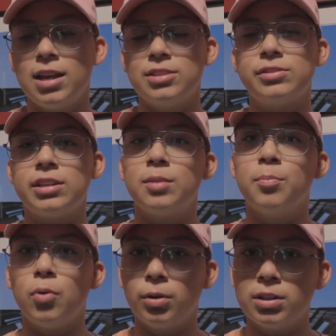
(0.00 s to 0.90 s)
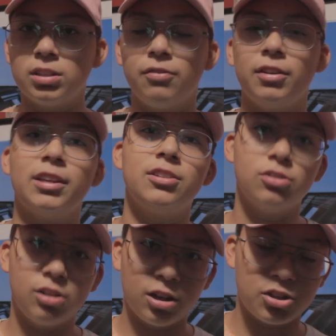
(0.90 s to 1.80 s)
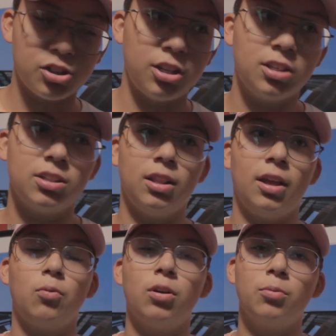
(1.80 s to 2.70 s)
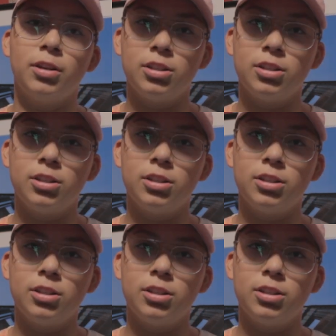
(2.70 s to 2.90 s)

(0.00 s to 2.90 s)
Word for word: and so it's like the boring stuff, like the introduction and like what are we